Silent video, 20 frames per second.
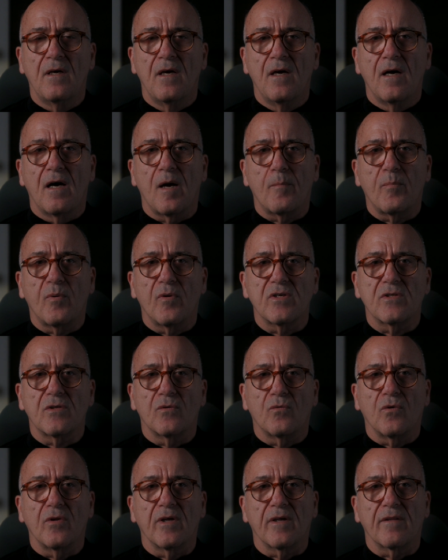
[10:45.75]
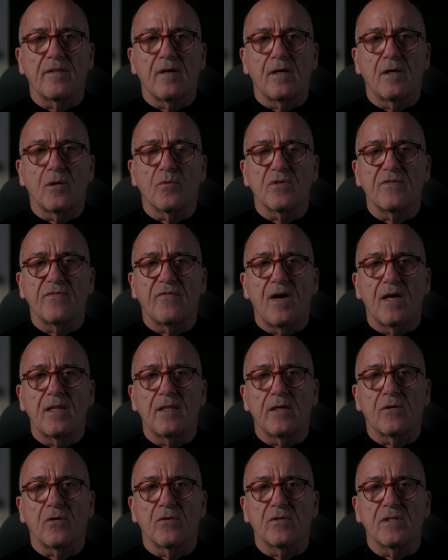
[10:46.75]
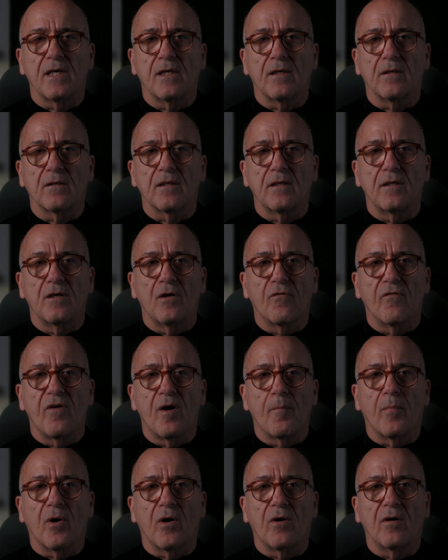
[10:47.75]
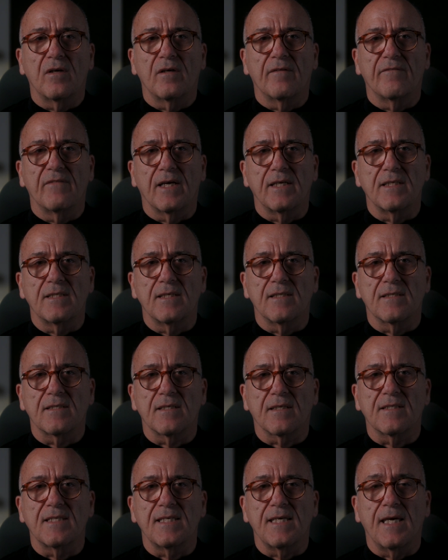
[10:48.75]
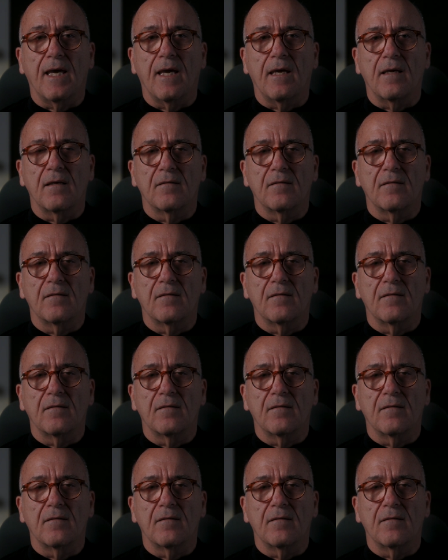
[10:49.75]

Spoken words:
Operation Rolling Thunder was finally curtailed in November of 1968.